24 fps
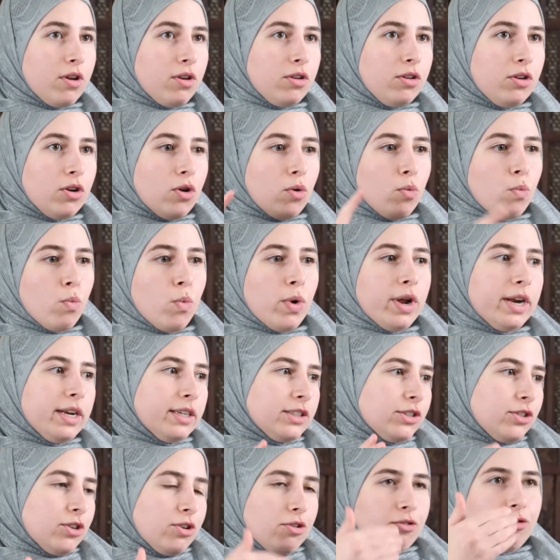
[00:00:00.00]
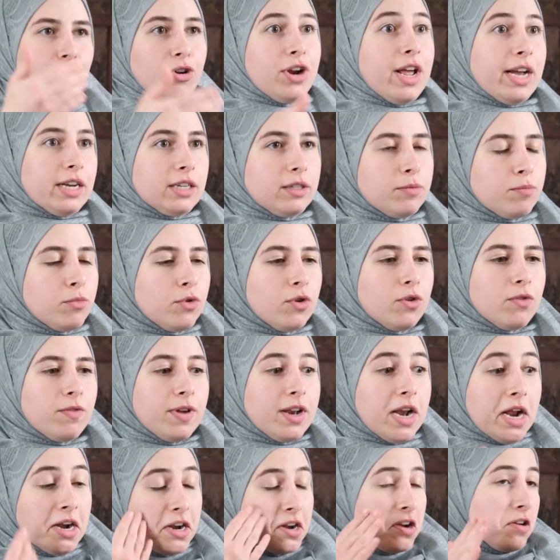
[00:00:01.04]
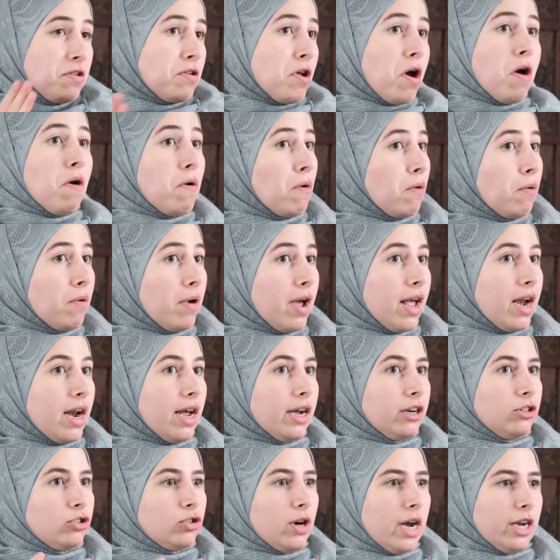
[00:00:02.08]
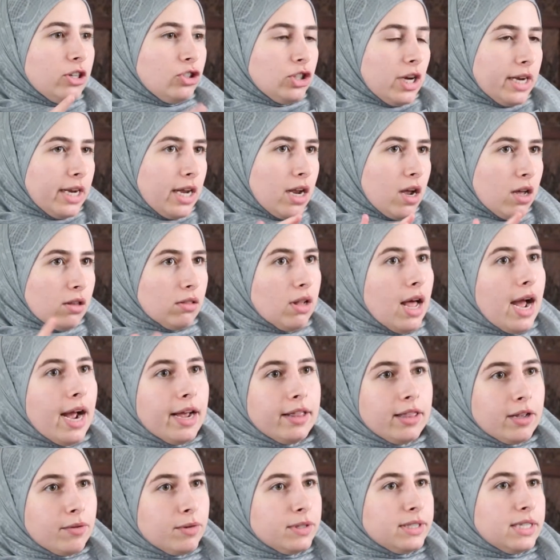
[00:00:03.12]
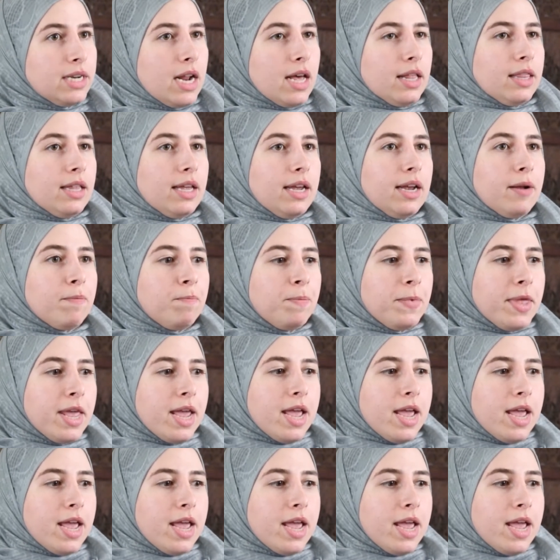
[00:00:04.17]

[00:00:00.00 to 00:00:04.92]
What is their next move? And I didn't know. And I tried checking online, there was nothing.